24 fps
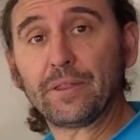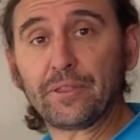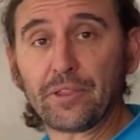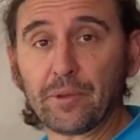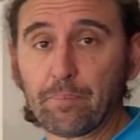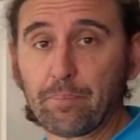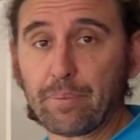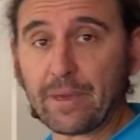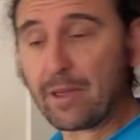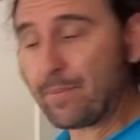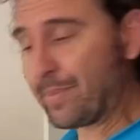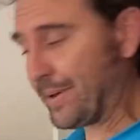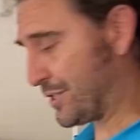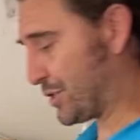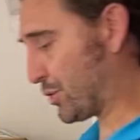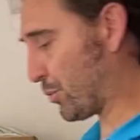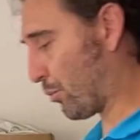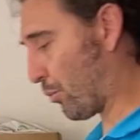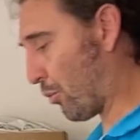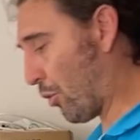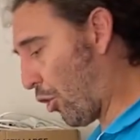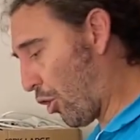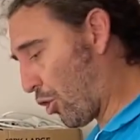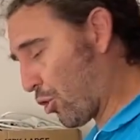the big bits of
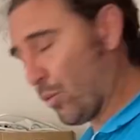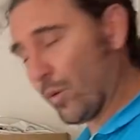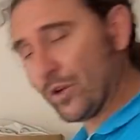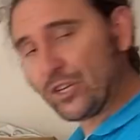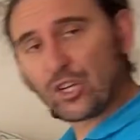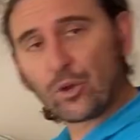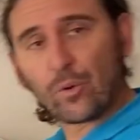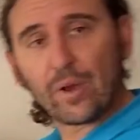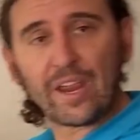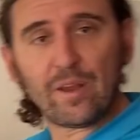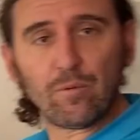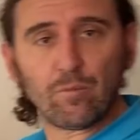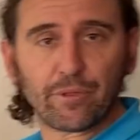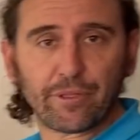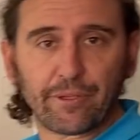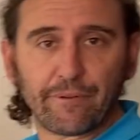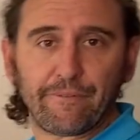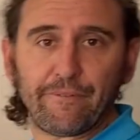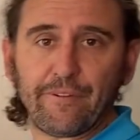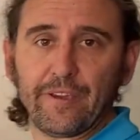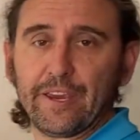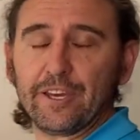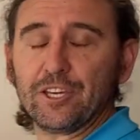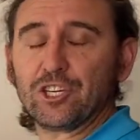rock which are in with the
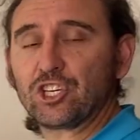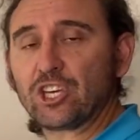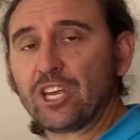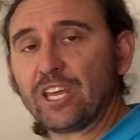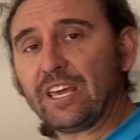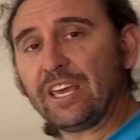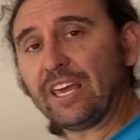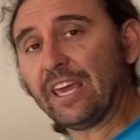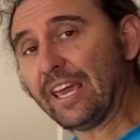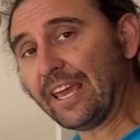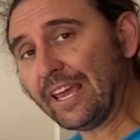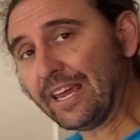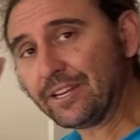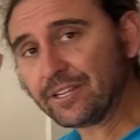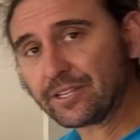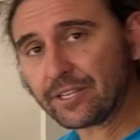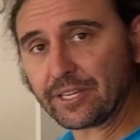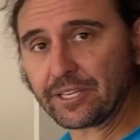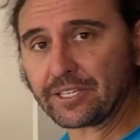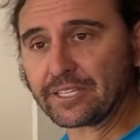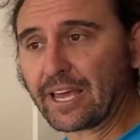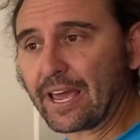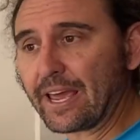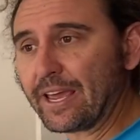fish into the
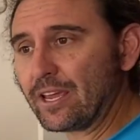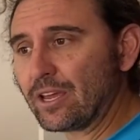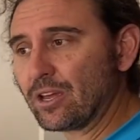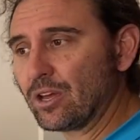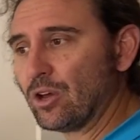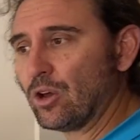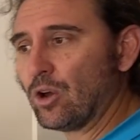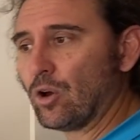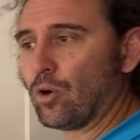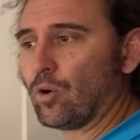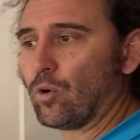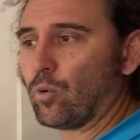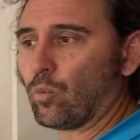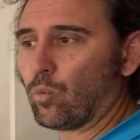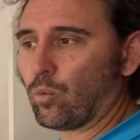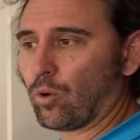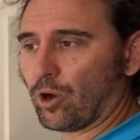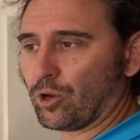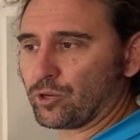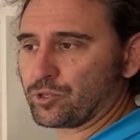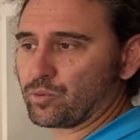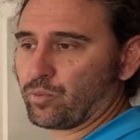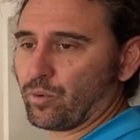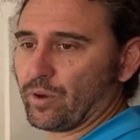tank
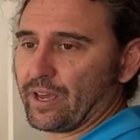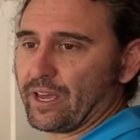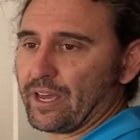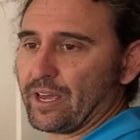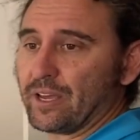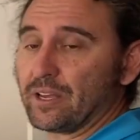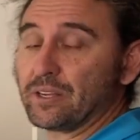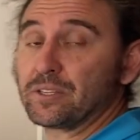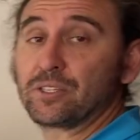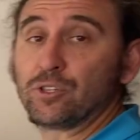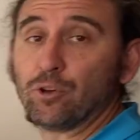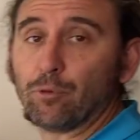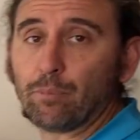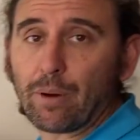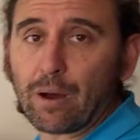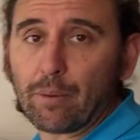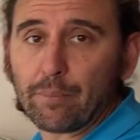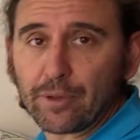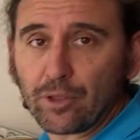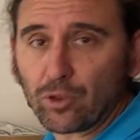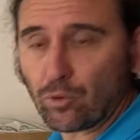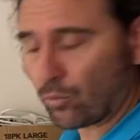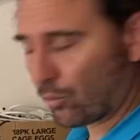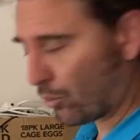whilst we're still
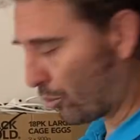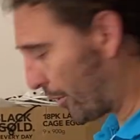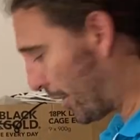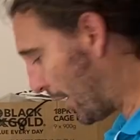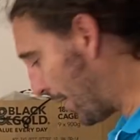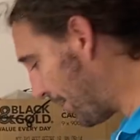pumping the water.